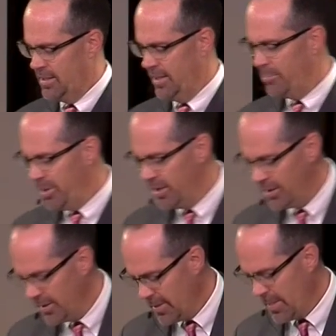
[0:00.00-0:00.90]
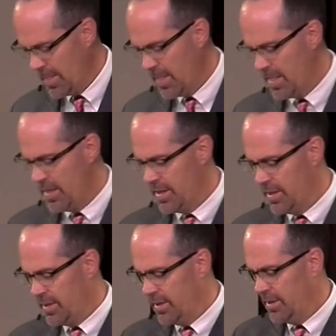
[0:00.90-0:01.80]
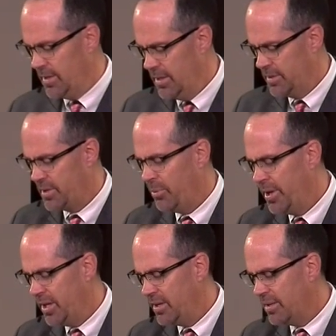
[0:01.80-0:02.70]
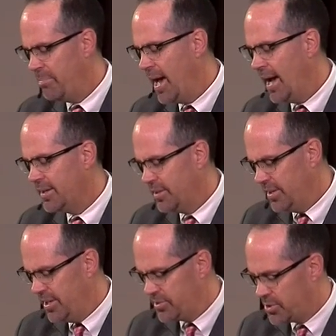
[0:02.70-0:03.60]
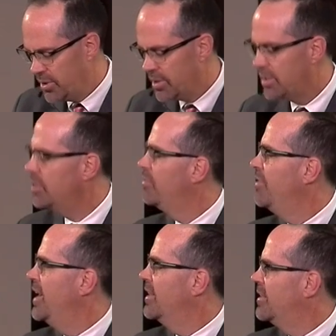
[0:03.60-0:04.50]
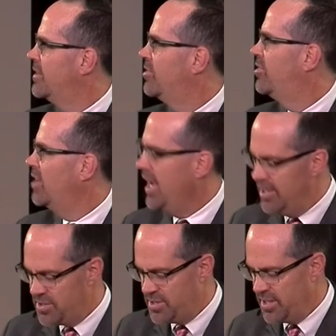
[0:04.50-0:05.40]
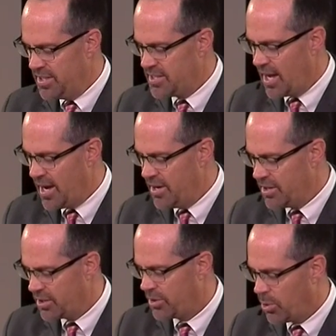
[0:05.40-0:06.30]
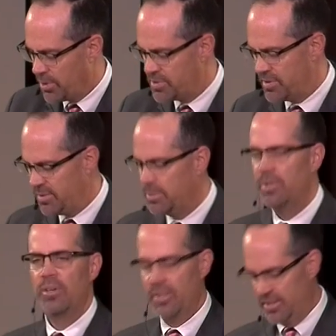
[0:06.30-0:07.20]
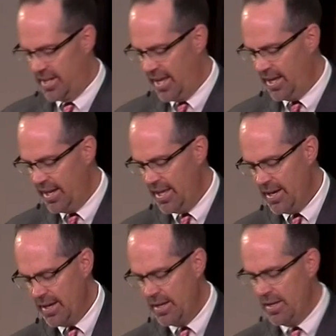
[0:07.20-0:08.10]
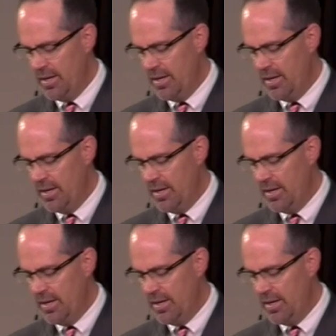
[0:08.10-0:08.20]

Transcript: He appeared. And so I want you to look back to the historical event that has changed the entire course of the world and take it in